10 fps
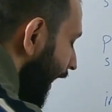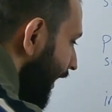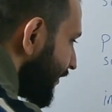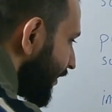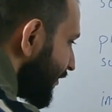
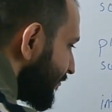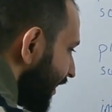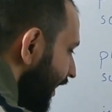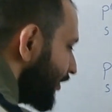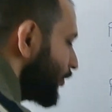and the
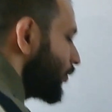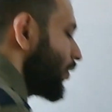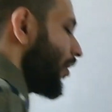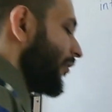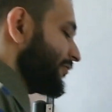
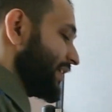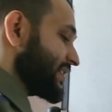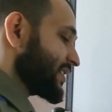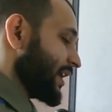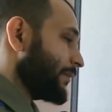value of
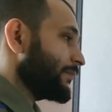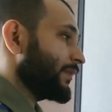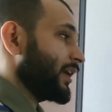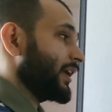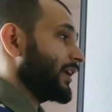this
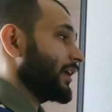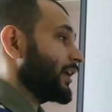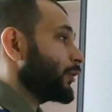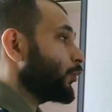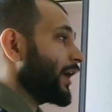sum,
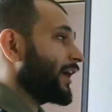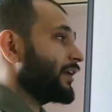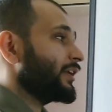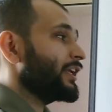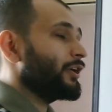
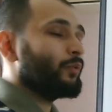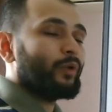where here